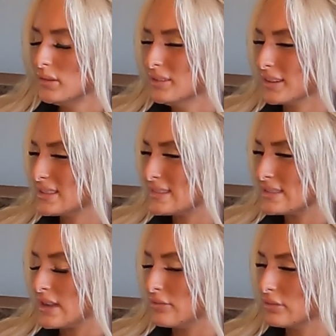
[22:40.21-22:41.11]
like
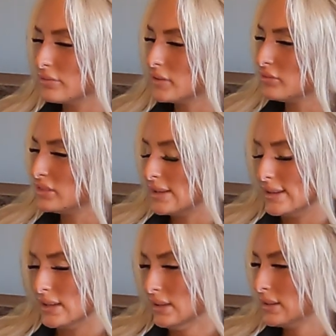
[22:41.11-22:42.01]

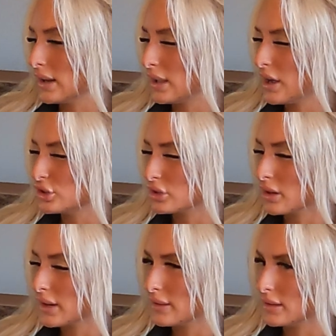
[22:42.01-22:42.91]
7:15, and it got
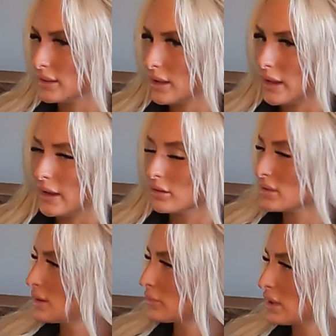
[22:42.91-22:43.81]
dark at like 8 or
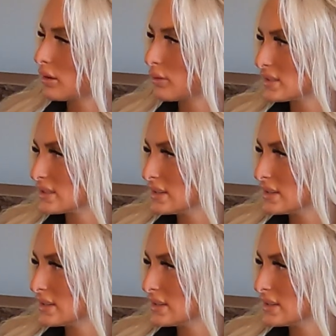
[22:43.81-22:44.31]
something, I want to say.